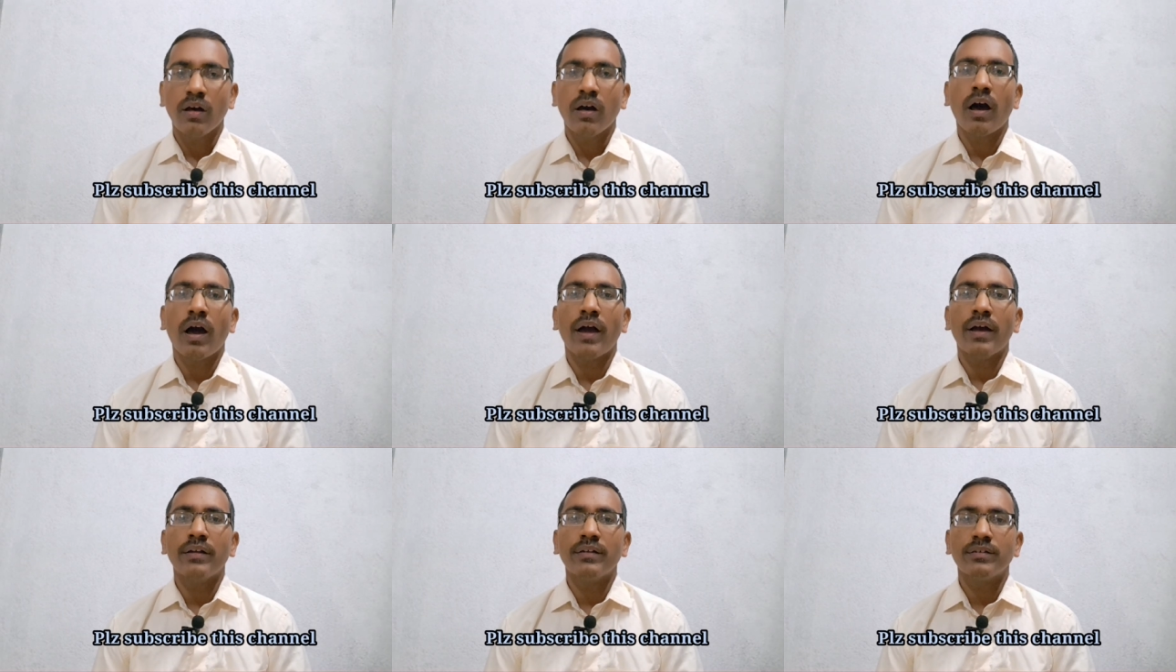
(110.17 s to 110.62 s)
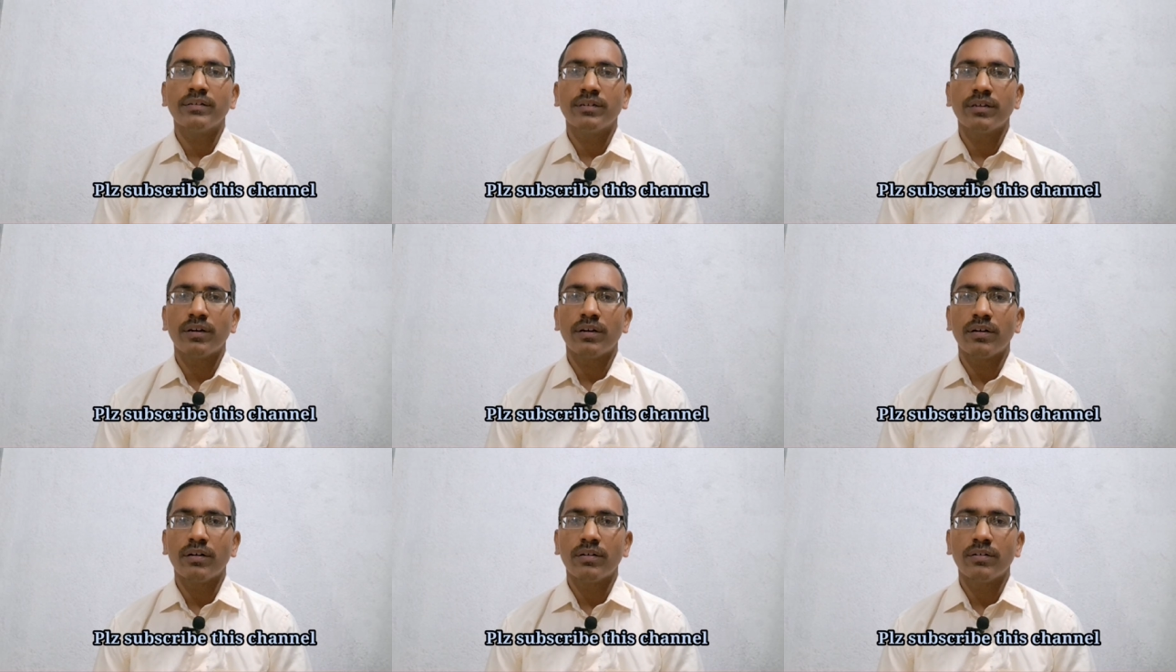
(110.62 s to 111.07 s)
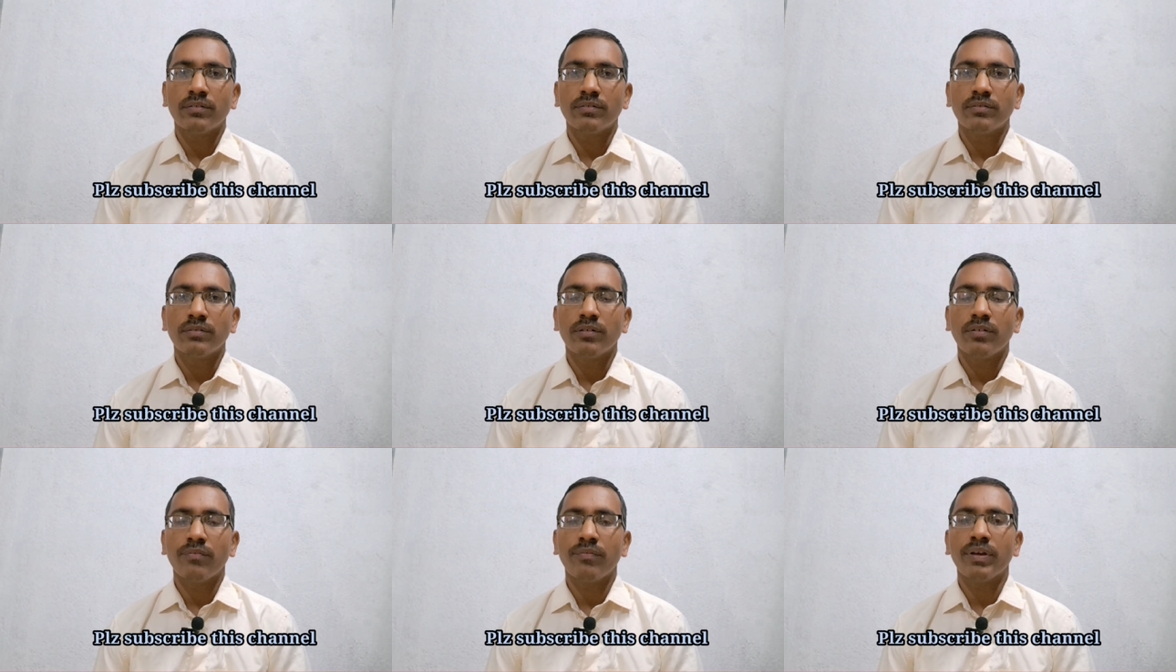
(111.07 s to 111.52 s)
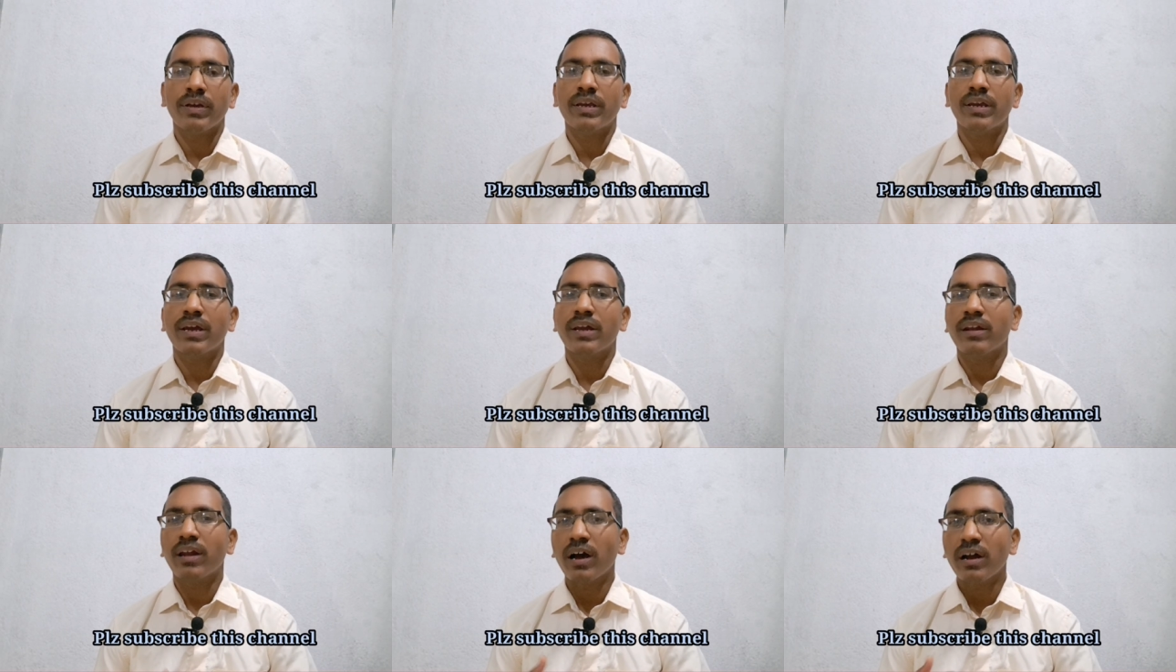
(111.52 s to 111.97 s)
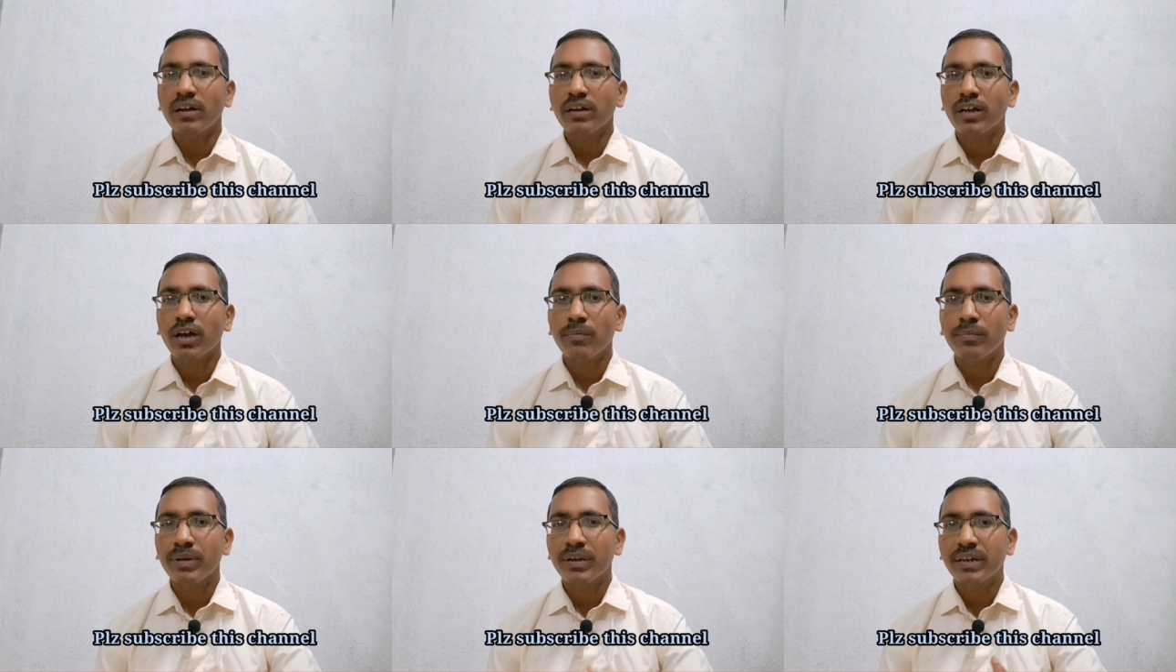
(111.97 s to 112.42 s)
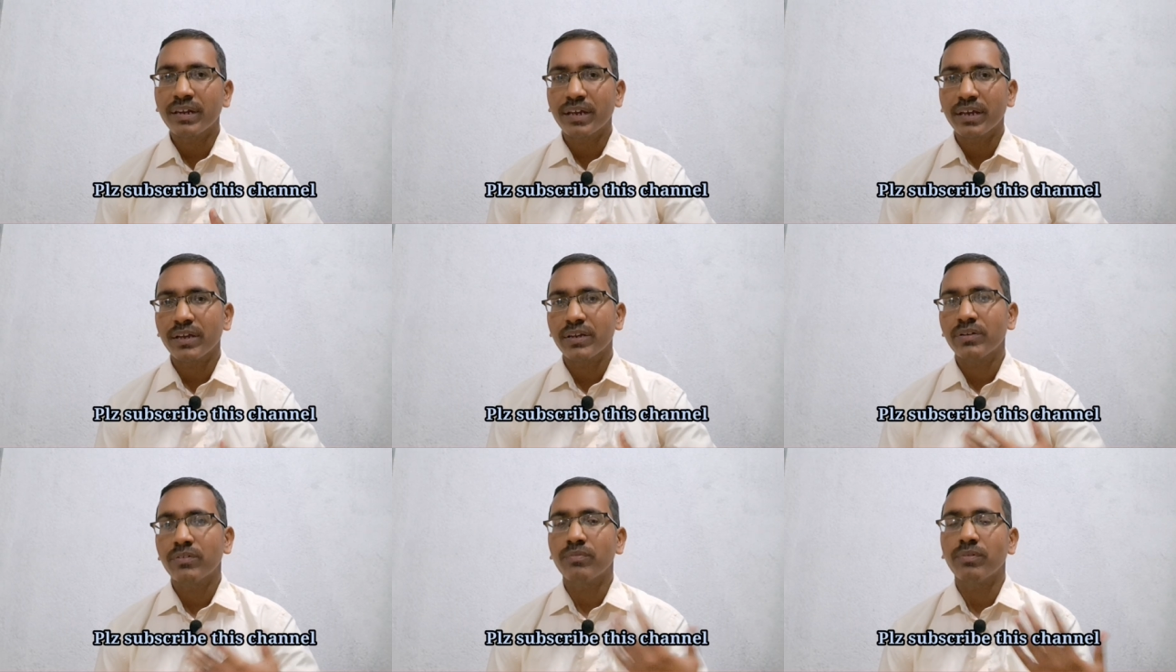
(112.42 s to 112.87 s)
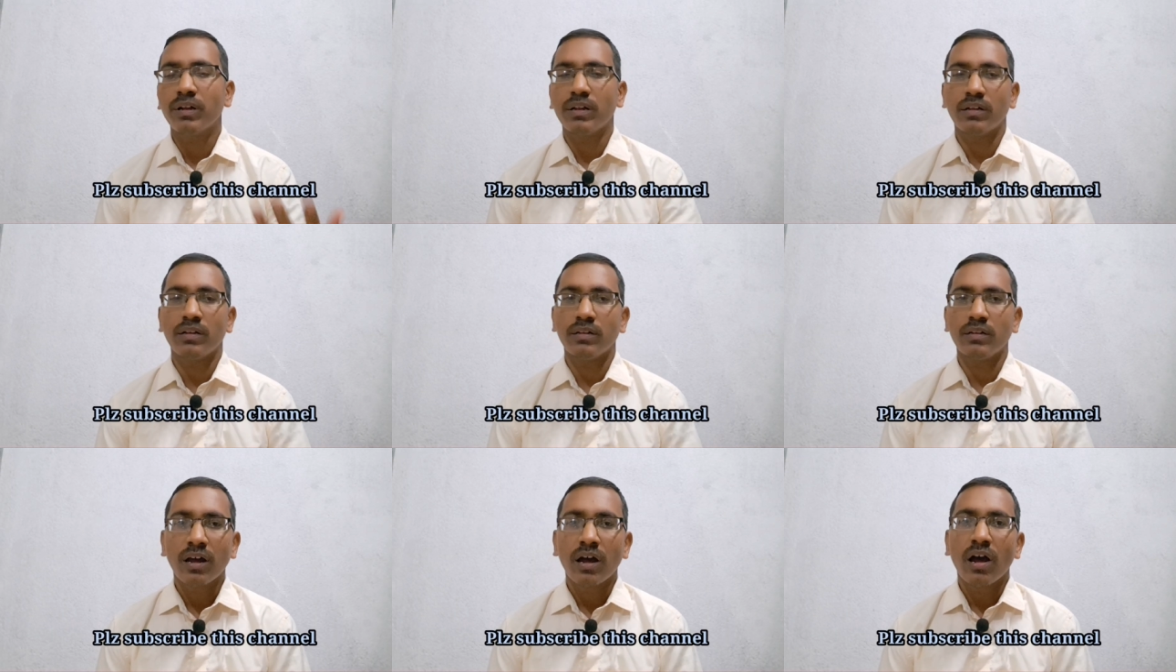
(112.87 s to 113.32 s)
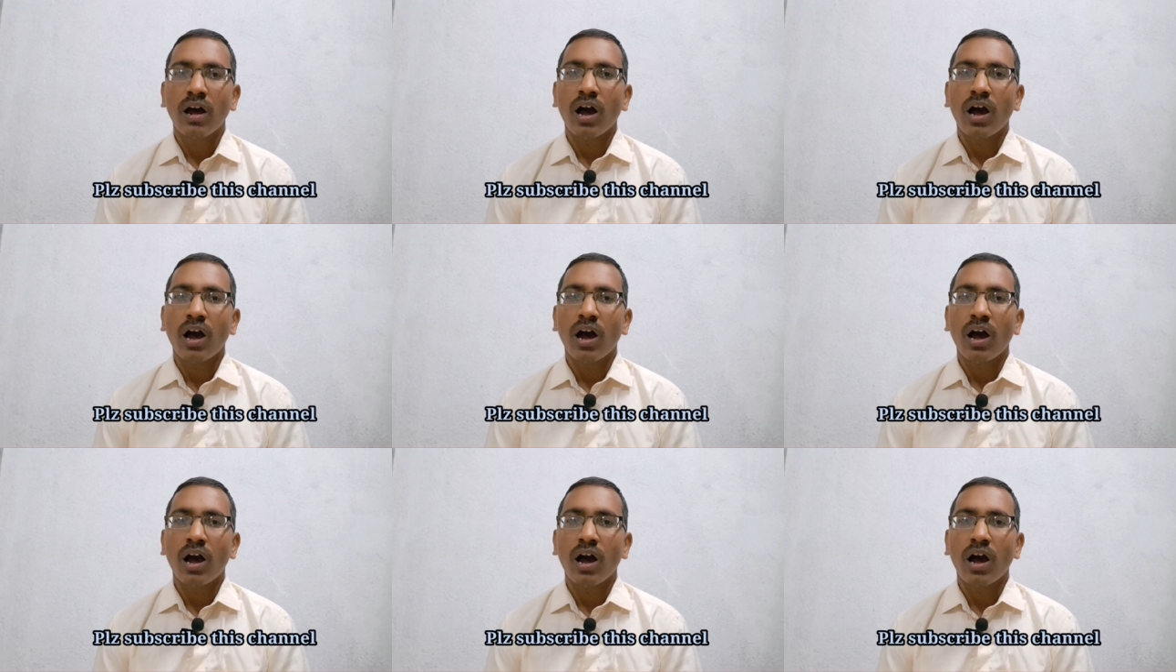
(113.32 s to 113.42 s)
and we cannot communicate well.